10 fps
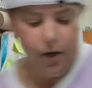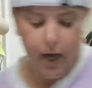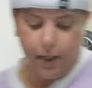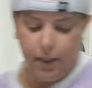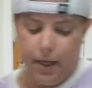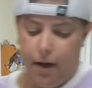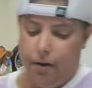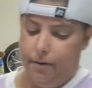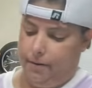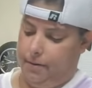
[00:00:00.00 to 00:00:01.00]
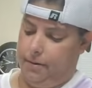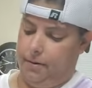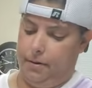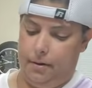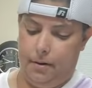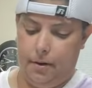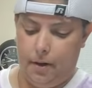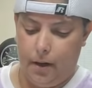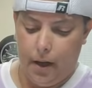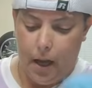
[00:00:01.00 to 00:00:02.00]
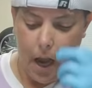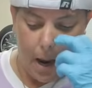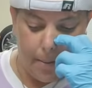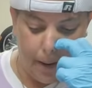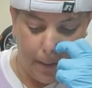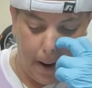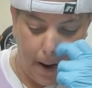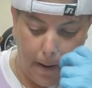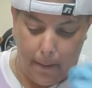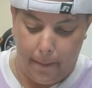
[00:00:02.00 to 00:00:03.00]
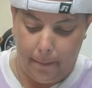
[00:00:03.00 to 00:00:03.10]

you got yourself a brick wall.